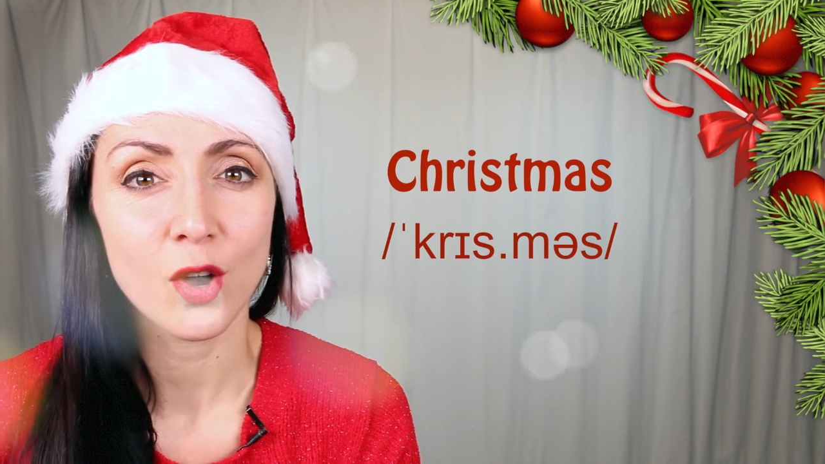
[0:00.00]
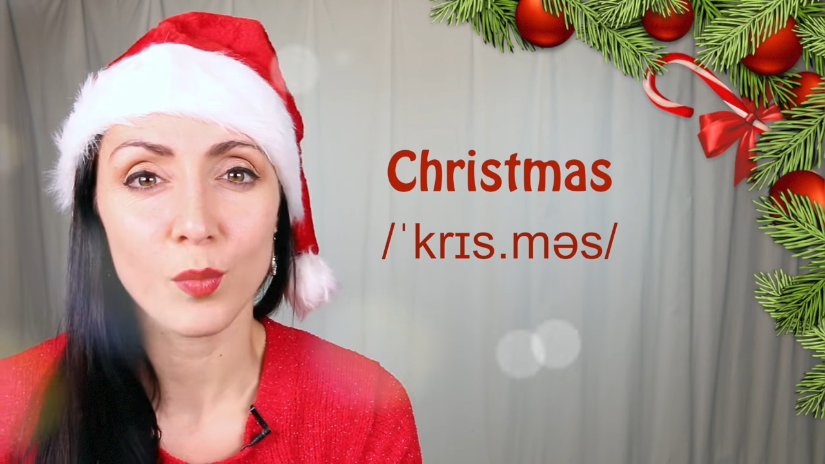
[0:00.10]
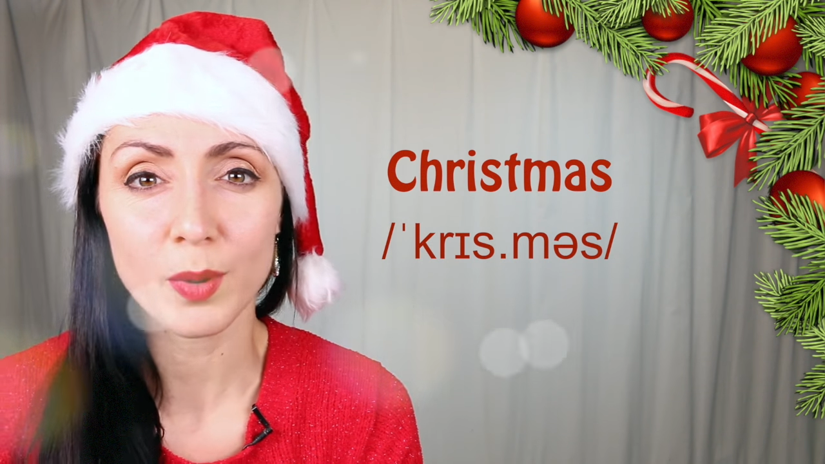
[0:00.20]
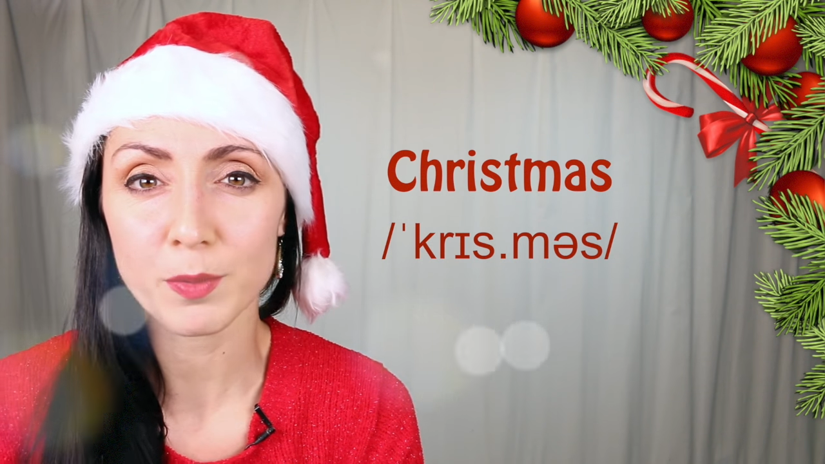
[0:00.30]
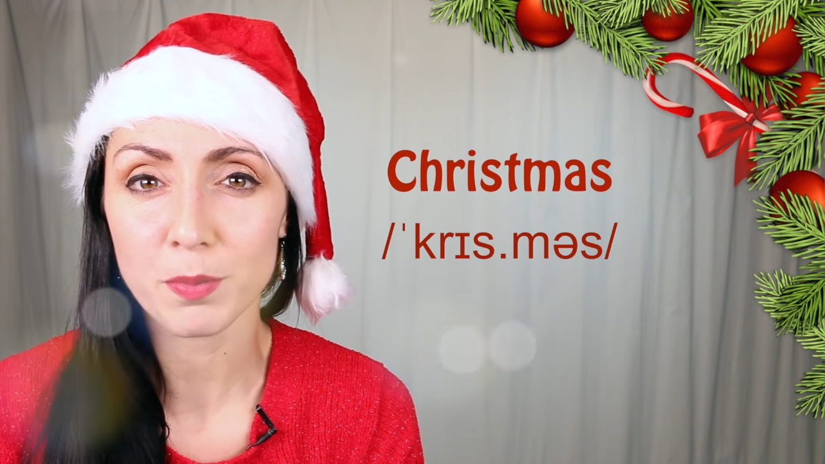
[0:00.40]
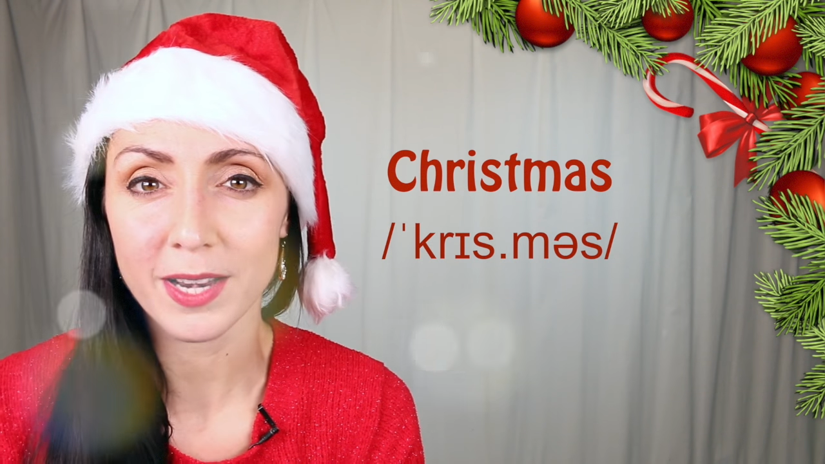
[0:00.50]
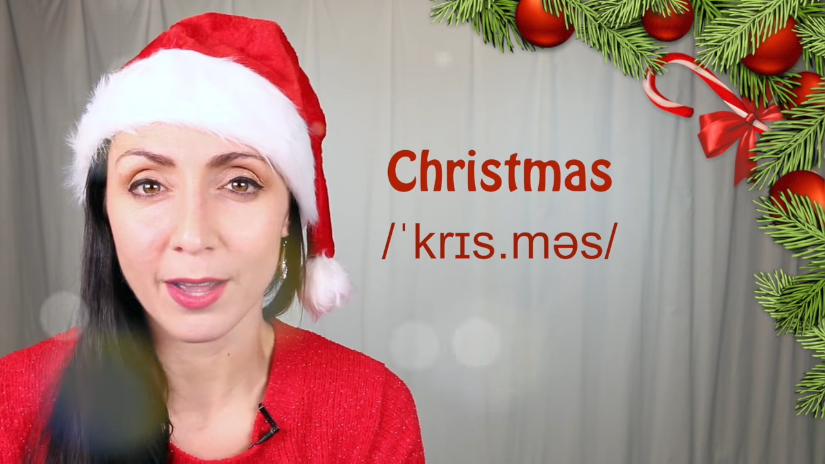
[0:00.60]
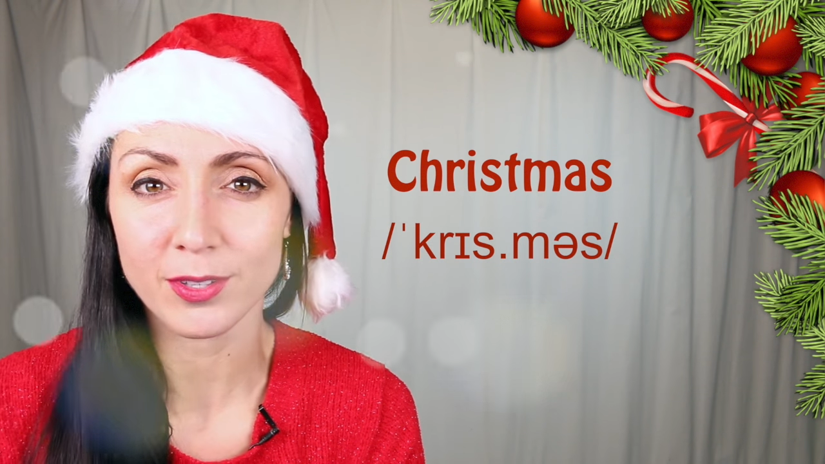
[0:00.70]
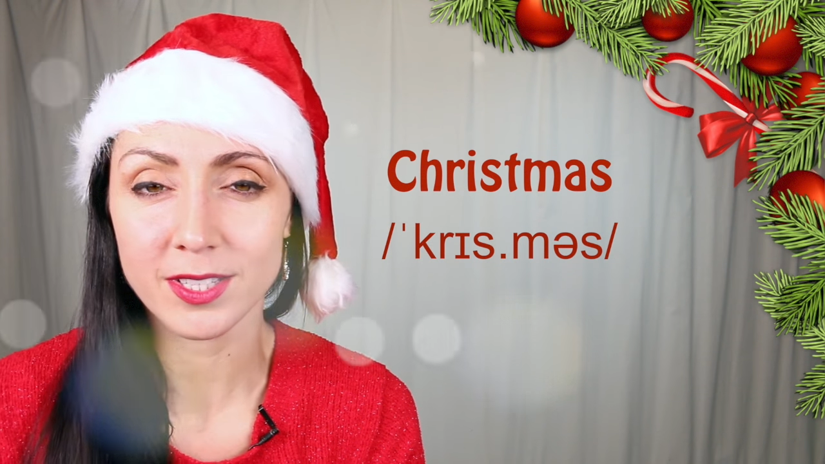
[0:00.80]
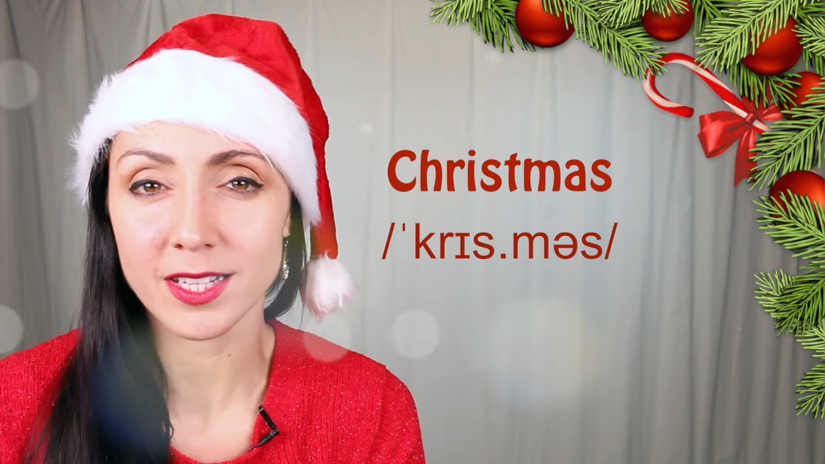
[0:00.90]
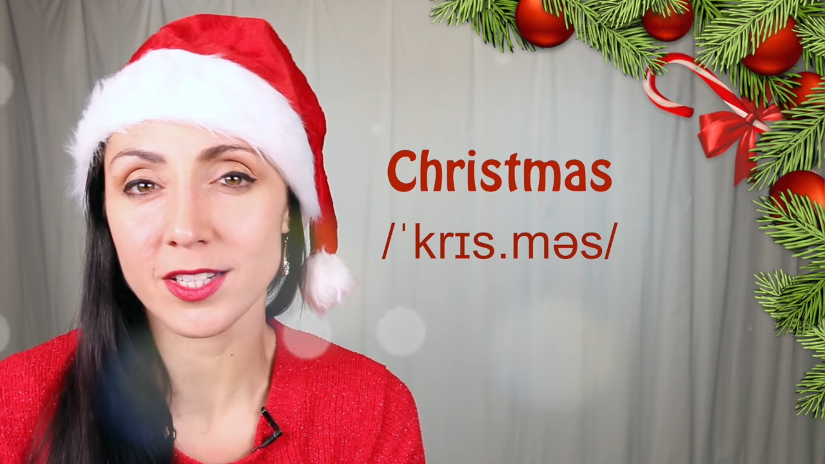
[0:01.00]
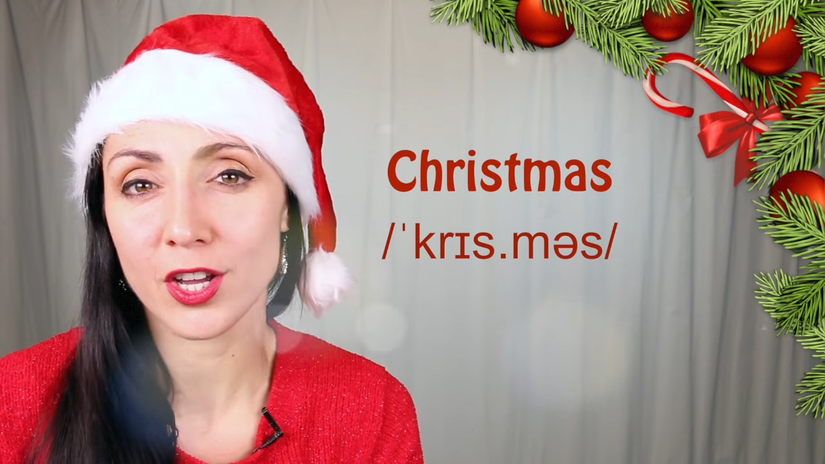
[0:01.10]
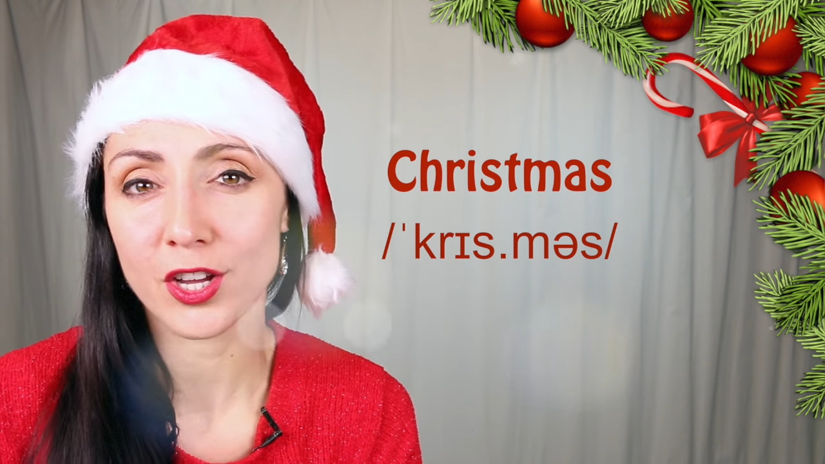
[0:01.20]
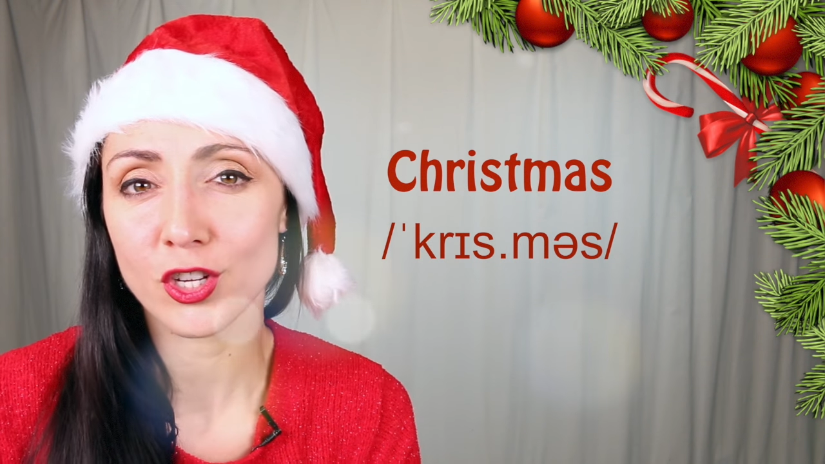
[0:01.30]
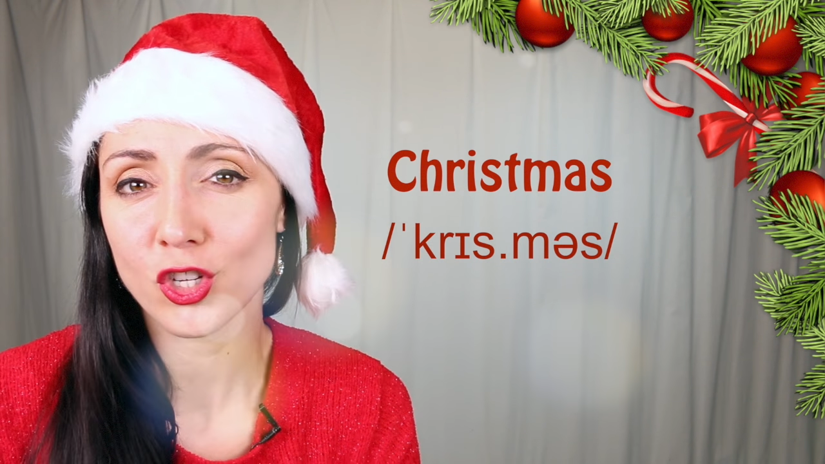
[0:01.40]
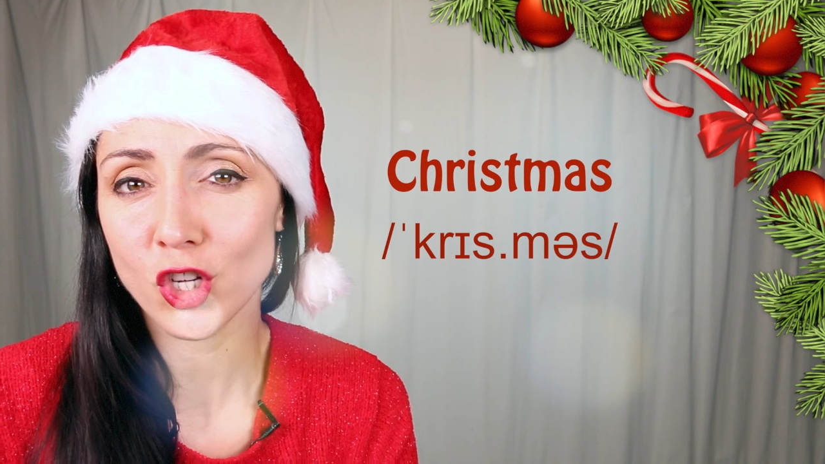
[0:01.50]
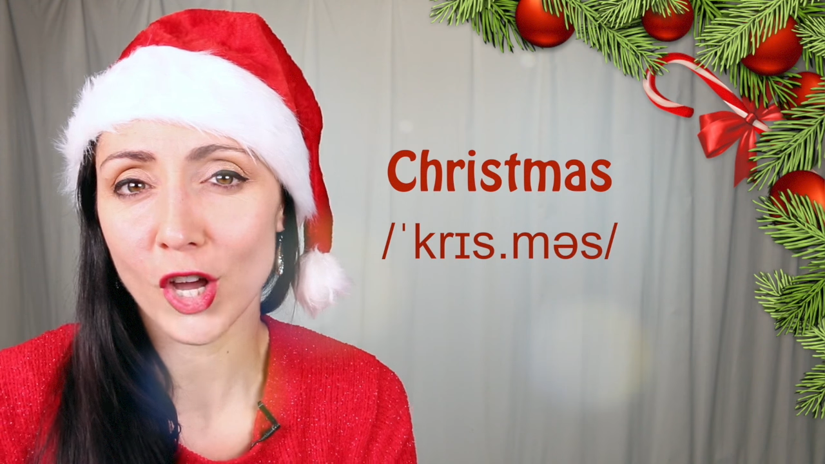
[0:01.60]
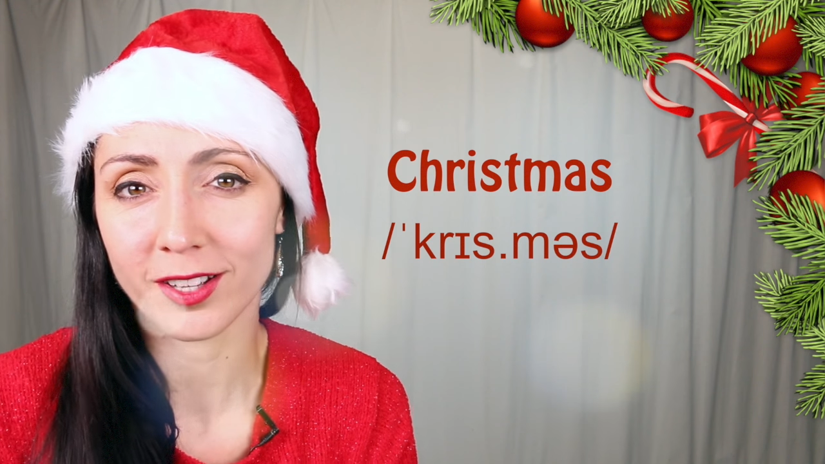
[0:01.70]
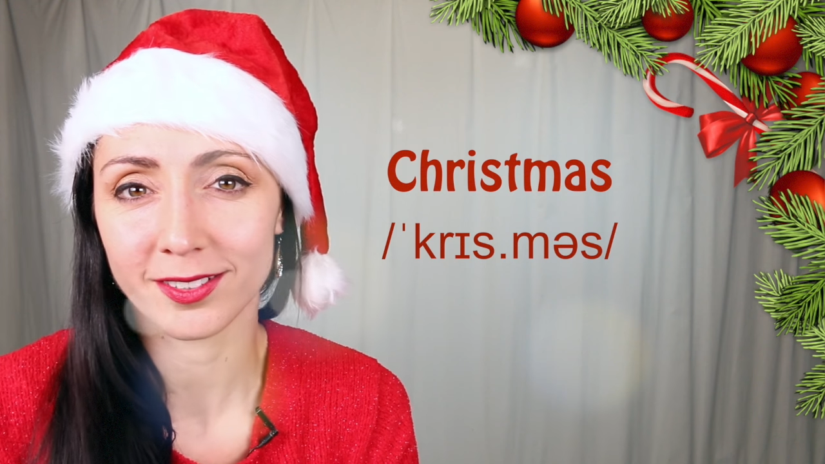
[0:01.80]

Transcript: we would pronounce it ch,